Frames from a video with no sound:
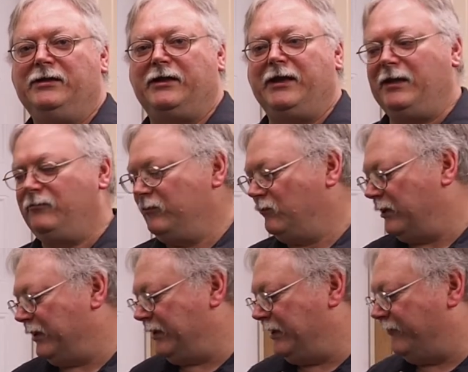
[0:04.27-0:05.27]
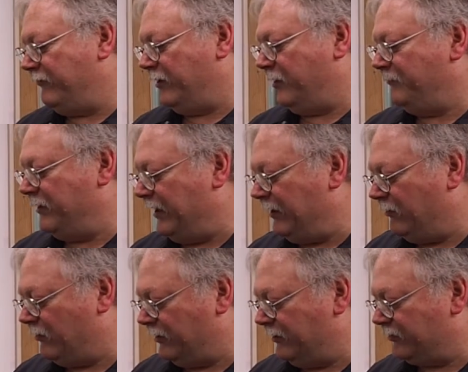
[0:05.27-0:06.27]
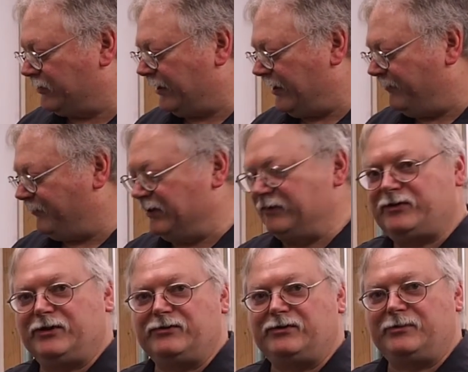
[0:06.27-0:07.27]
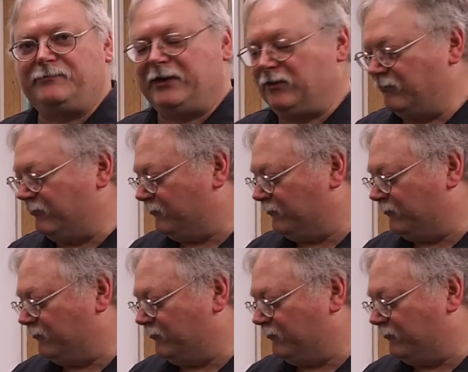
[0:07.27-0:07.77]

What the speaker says: Today we want to give an update on this clamping system that